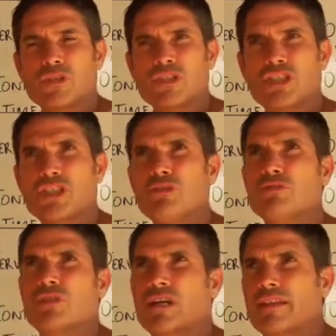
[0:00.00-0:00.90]

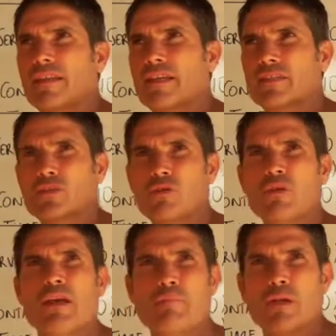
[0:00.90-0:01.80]
Children, I think it's called,
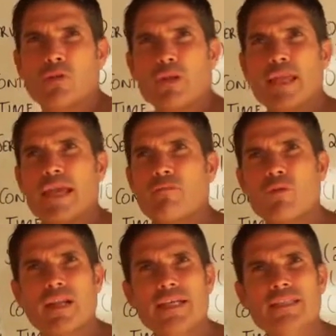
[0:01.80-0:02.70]
but looking at
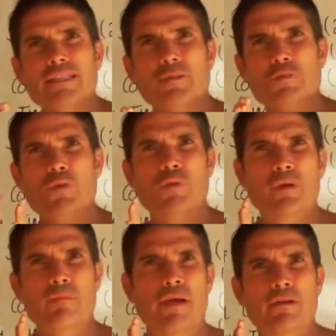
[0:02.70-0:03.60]
relationships
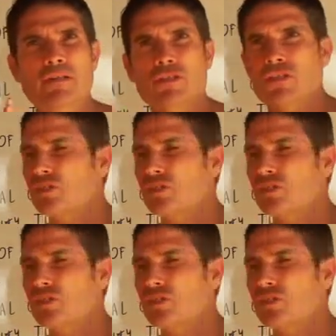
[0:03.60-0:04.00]
between parents and